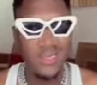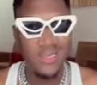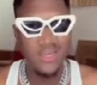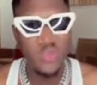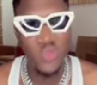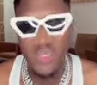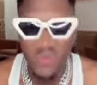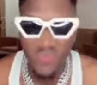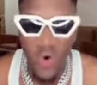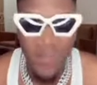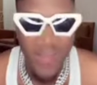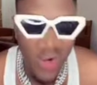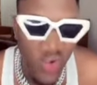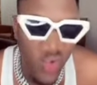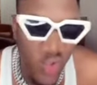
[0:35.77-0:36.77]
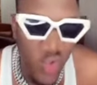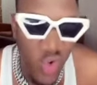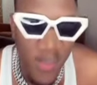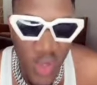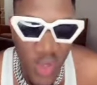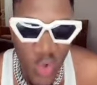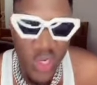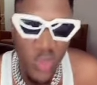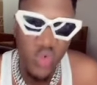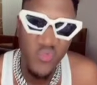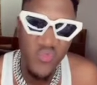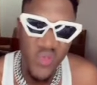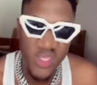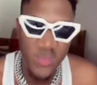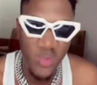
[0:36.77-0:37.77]
So the form alone ko mirror ka dum
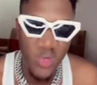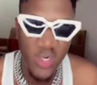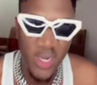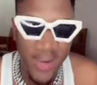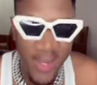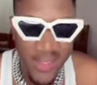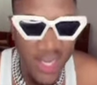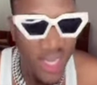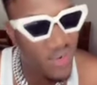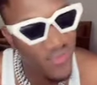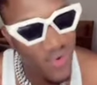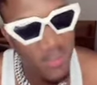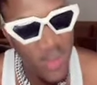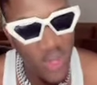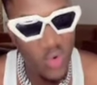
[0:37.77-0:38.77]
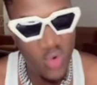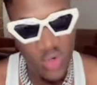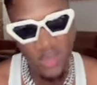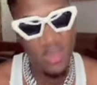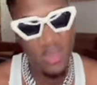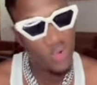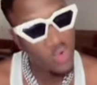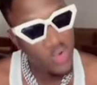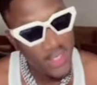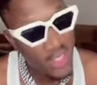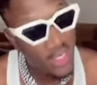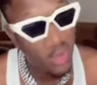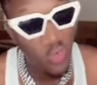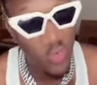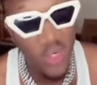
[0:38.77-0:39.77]
Facebook le man. Ala form mirror mirror ke la
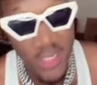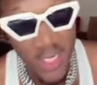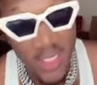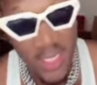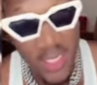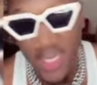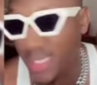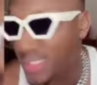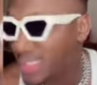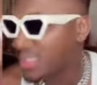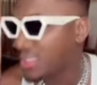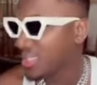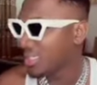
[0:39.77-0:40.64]
call kel de.